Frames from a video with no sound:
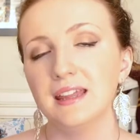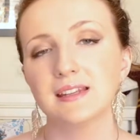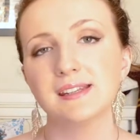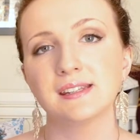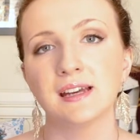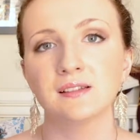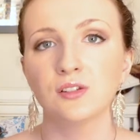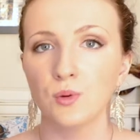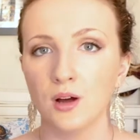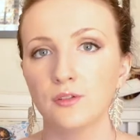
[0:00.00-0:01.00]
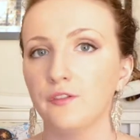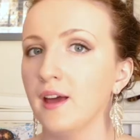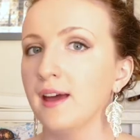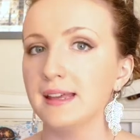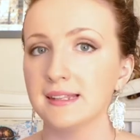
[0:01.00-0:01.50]
This is set in the World
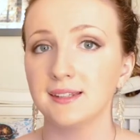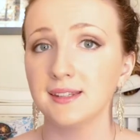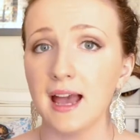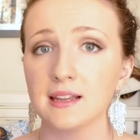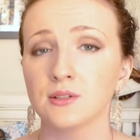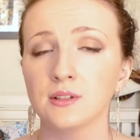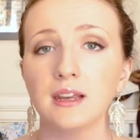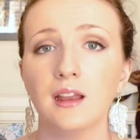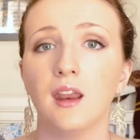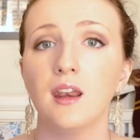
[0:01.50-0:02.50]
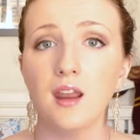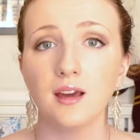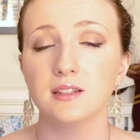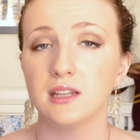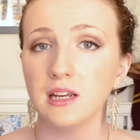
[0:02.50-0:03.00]
Fair in Seattle in
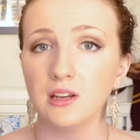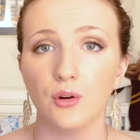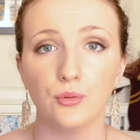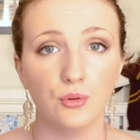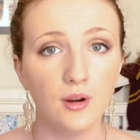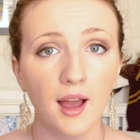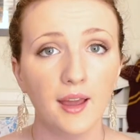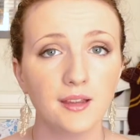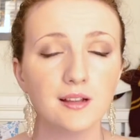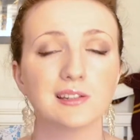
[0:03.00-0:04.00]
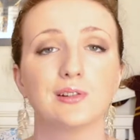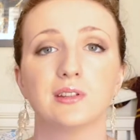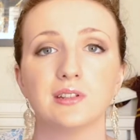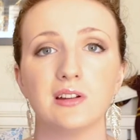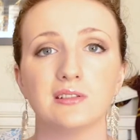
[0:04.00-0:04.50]
1909, so at
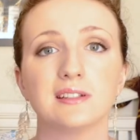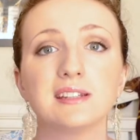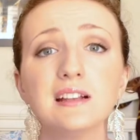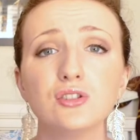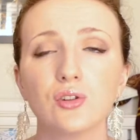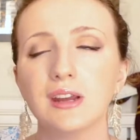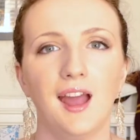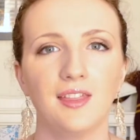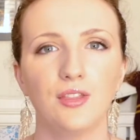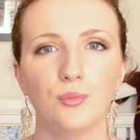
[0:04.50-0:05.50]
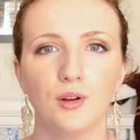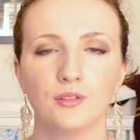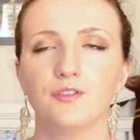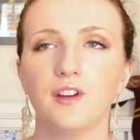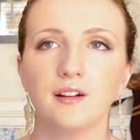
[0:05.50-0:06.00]
the turn of the century, and the
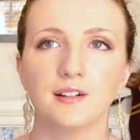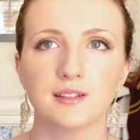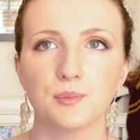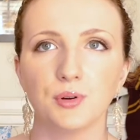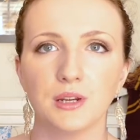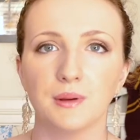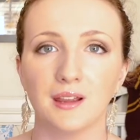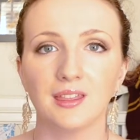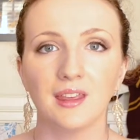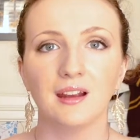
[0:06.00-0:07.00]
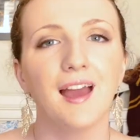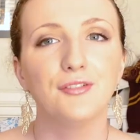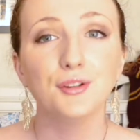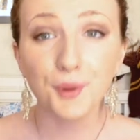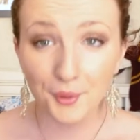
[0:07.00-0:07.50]
World Fair is a pretty big thing.
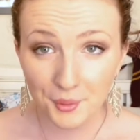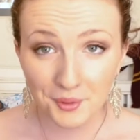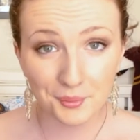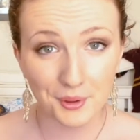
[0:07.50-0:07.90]
If you don't know what the